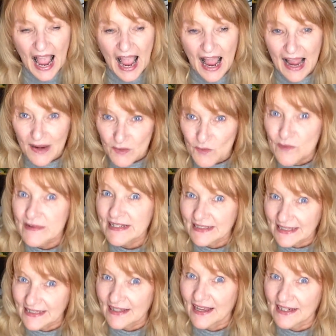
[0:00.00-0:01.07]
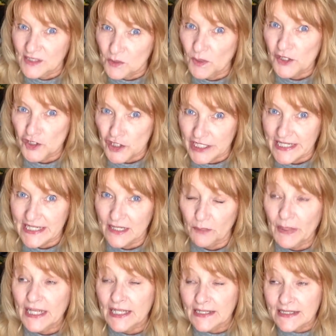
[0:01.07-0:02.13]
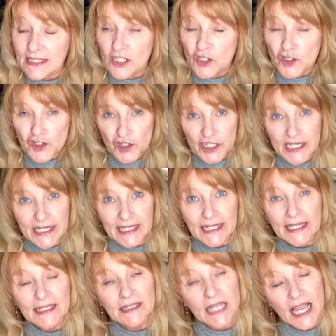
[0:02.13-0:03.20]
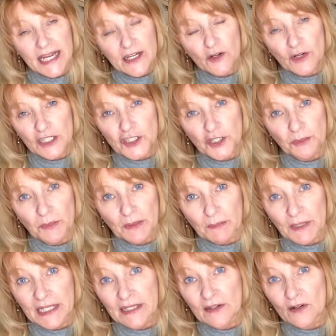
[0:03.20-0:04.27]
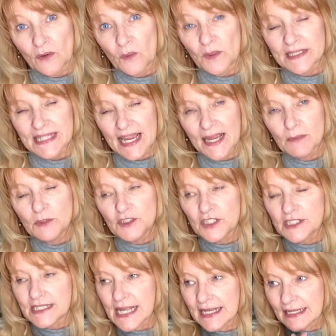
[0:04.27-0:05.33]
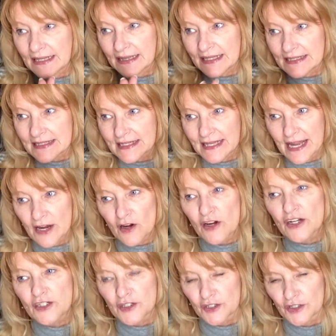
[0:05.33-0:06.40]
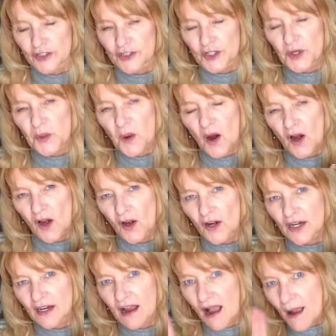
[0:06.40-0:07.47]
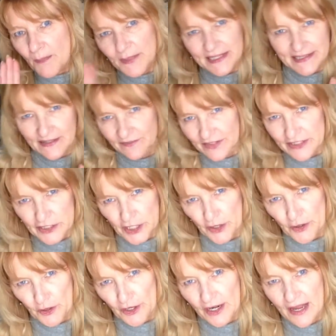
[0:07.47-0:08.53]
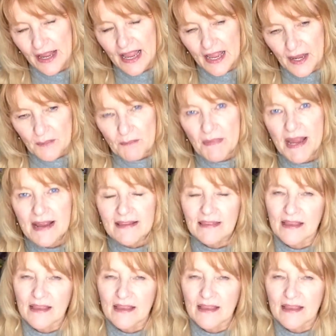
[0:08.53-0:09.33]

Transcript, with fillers: I really liked what she did because she, like Gretchen McNeil, was able to take these characters who are copies of each other and make